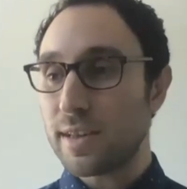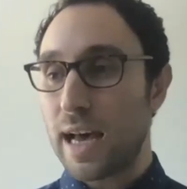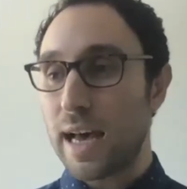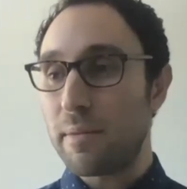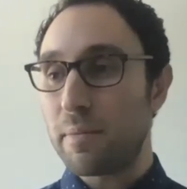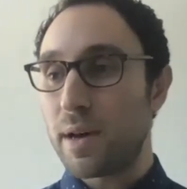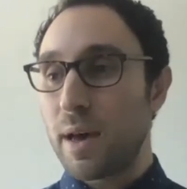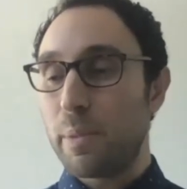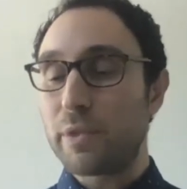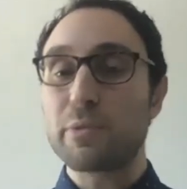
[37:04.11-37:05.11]

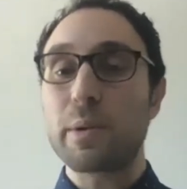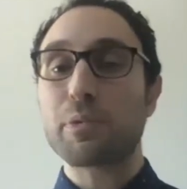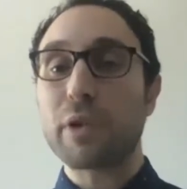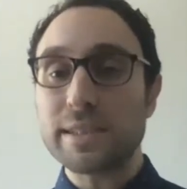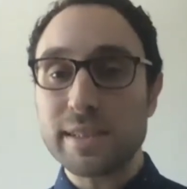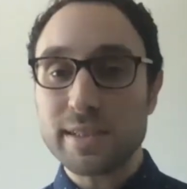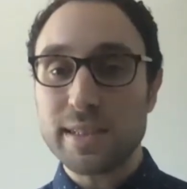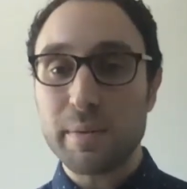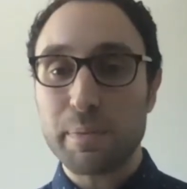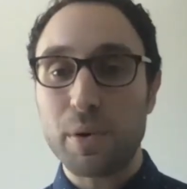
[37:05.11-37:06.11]
But from a pricing
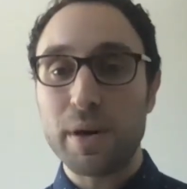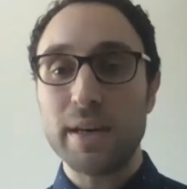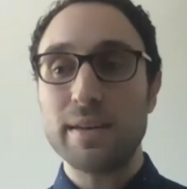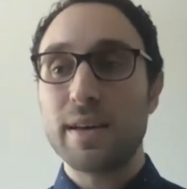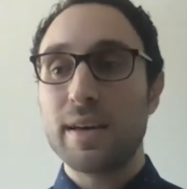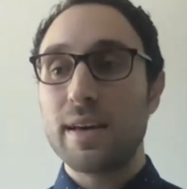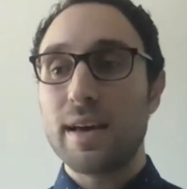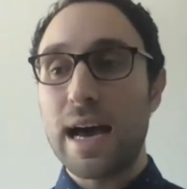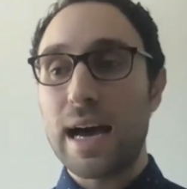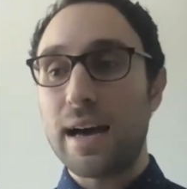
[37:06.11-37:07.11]
standpoint,
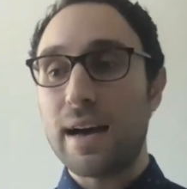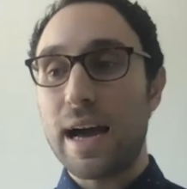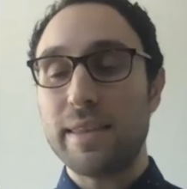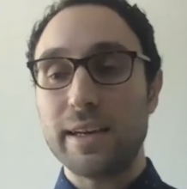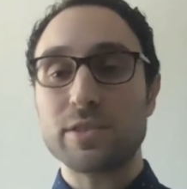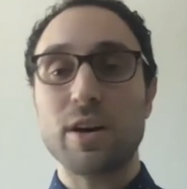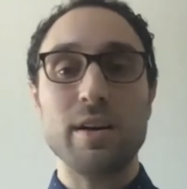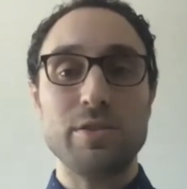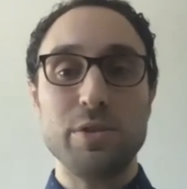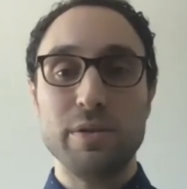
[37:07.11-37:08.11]
I think it's
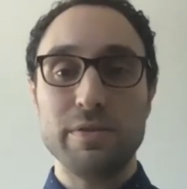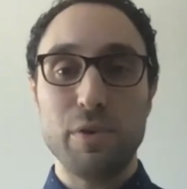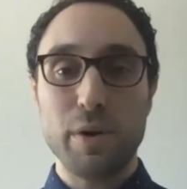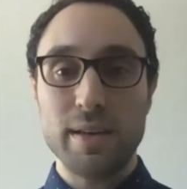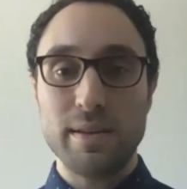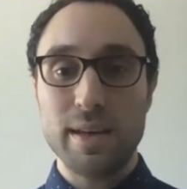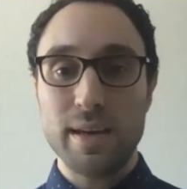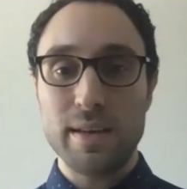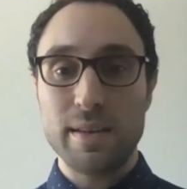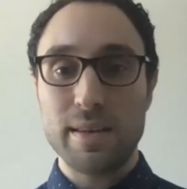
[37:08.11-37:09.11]
hard to avoid
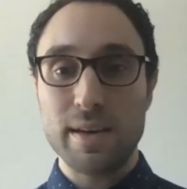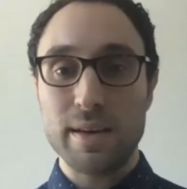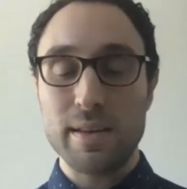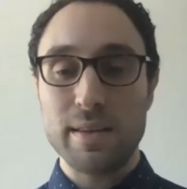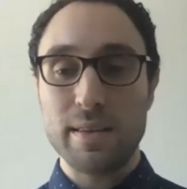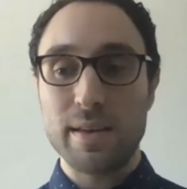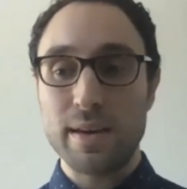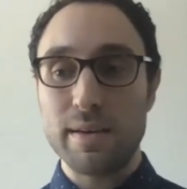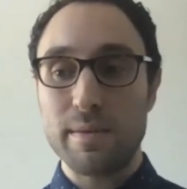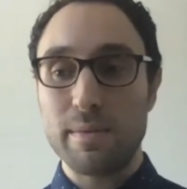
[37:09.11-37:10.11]

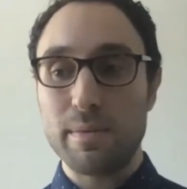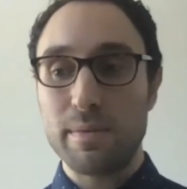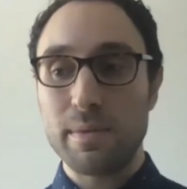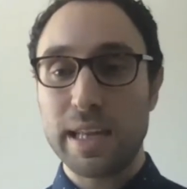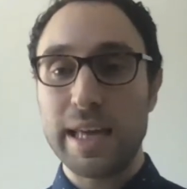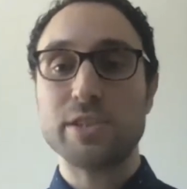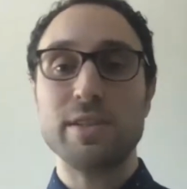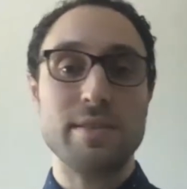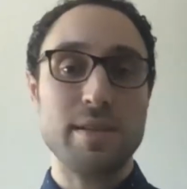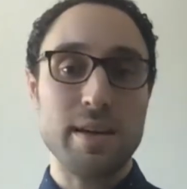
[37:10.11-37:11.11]
the
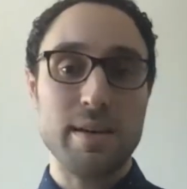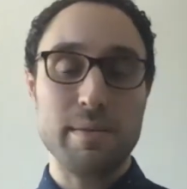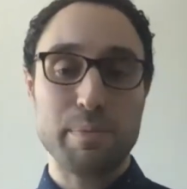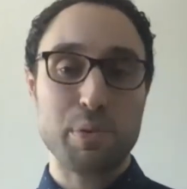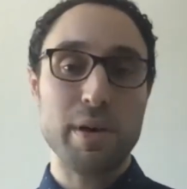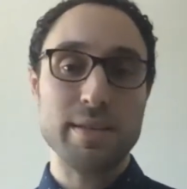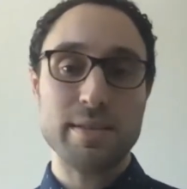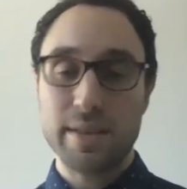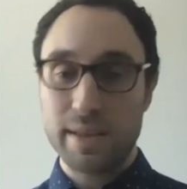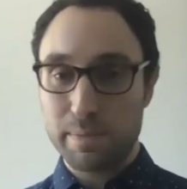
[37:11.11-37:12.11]
connection to print
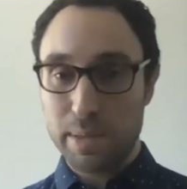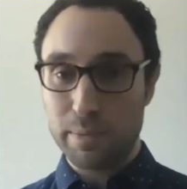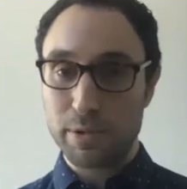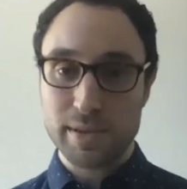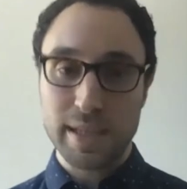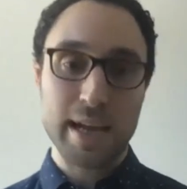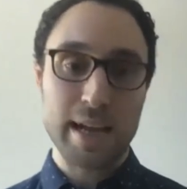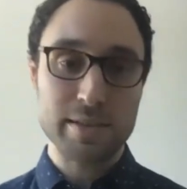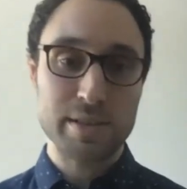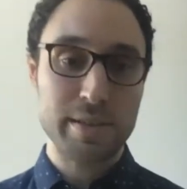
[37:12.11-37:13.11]
in people's psychology.